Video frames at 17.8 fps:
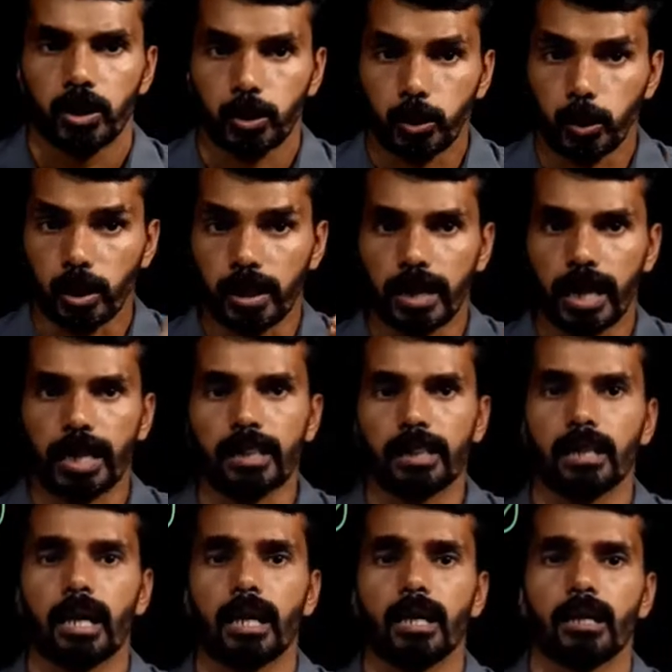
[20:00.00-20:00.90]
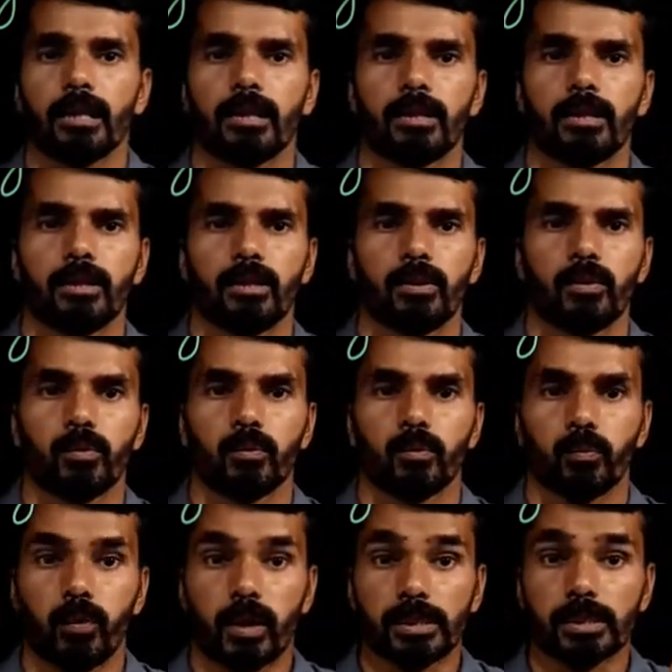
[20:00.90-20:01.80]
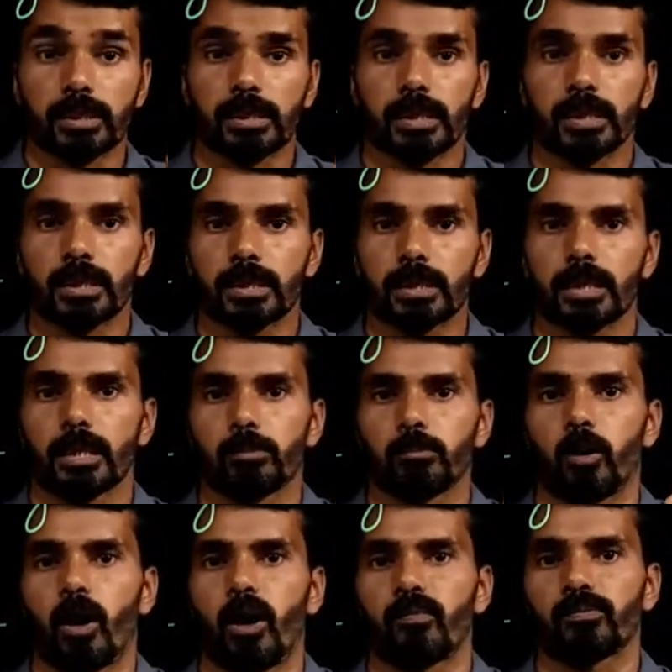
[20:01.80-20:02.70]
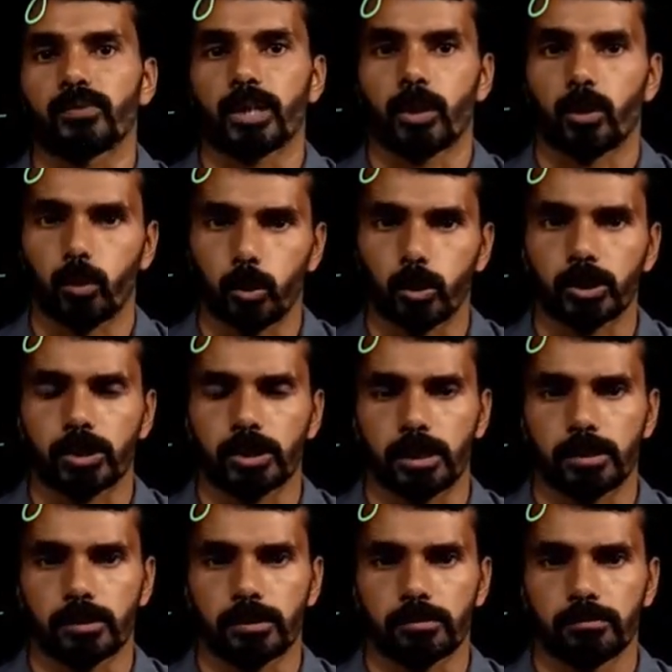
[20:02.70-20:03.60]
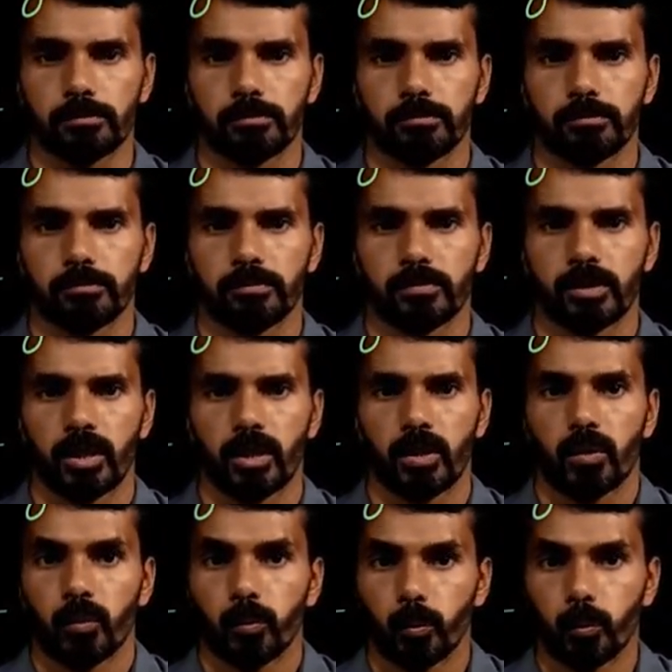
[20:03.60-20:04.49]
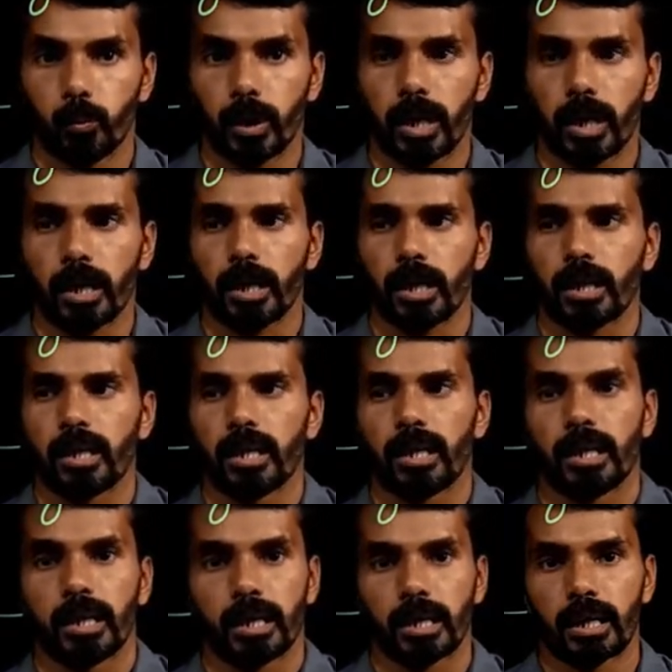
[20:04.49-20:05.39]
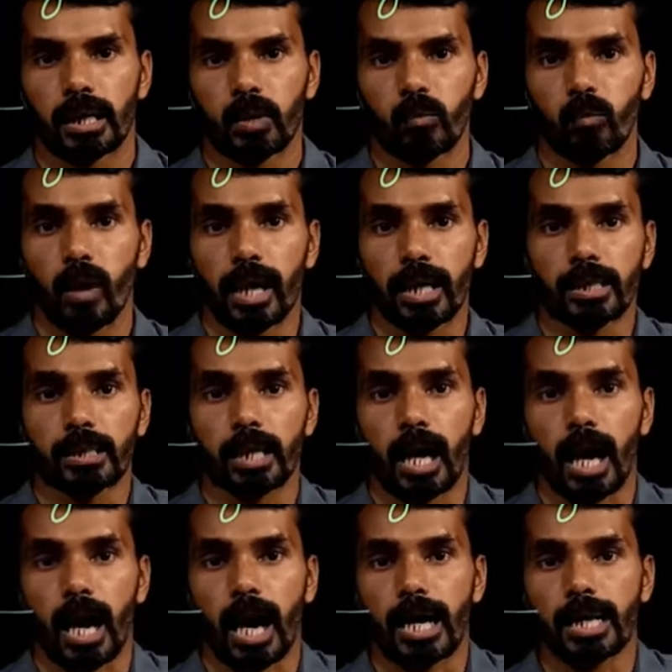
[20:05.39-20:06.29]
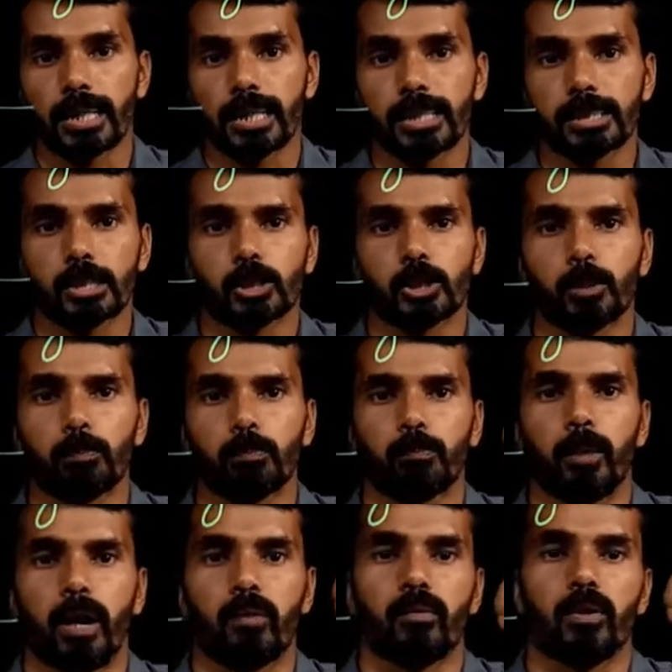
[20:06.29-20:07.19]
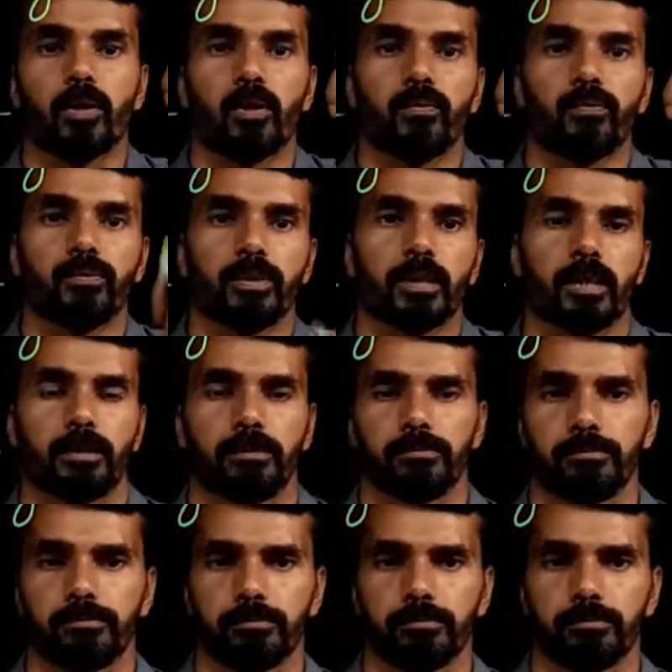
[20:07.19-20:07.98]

to get the first term of the quotient, we divide the highest power of the